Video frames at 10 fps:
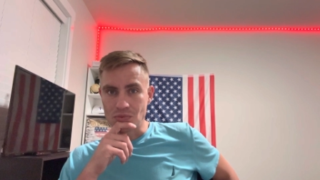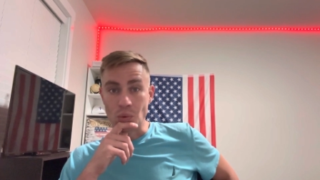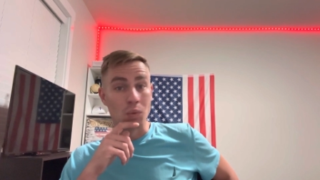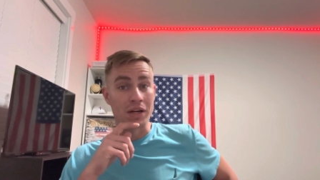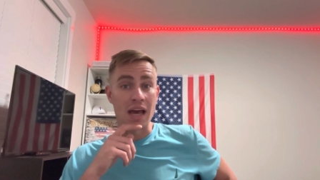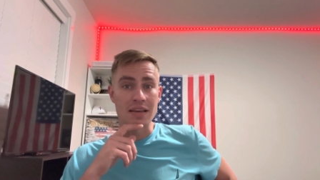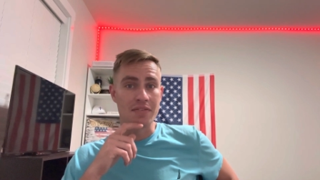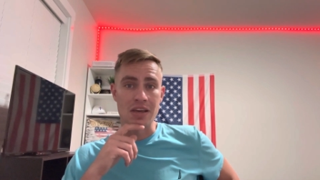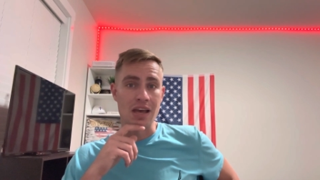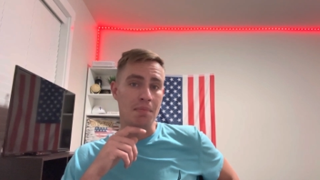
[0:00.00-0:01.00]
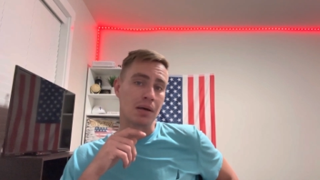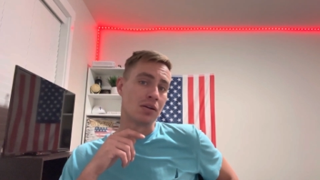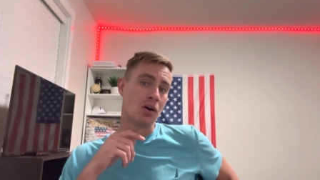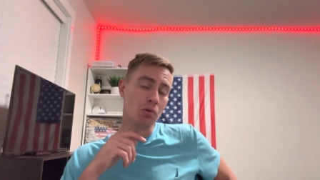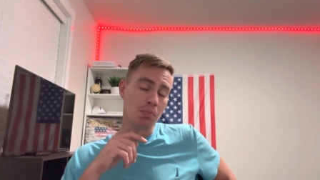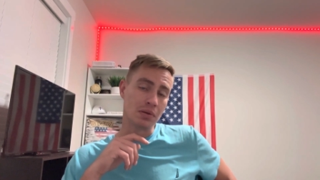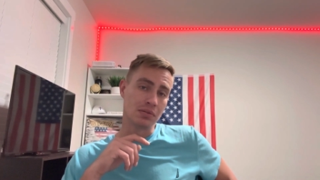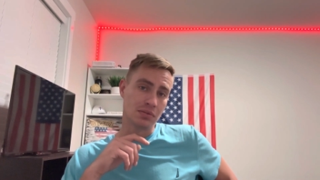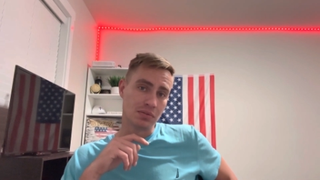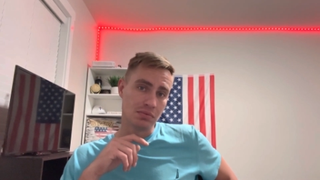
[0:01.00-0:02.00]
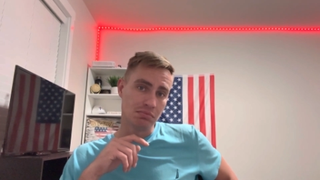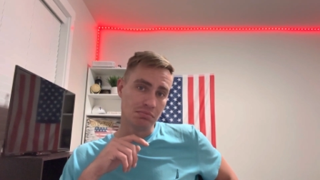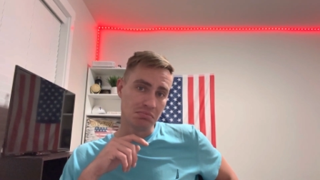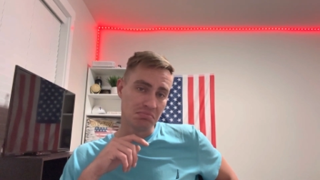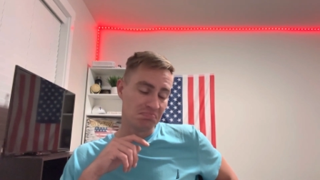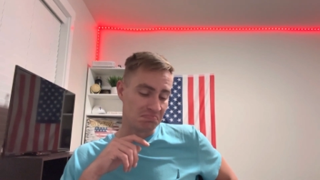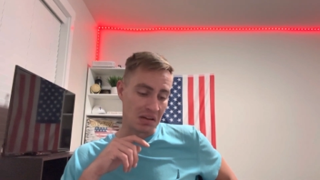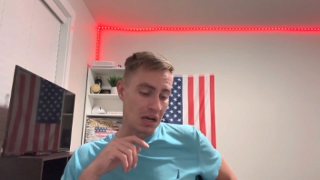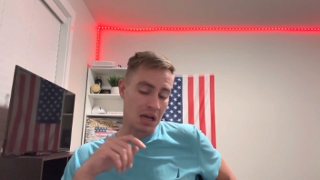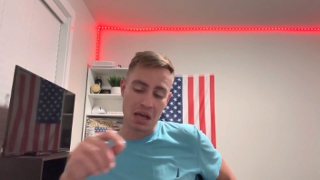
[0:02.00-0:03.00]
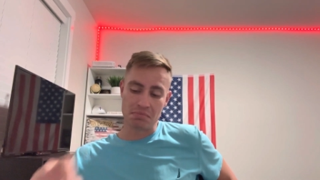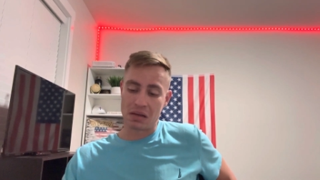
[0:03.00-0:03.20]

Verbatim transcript: We're not giving up on hope. I'm,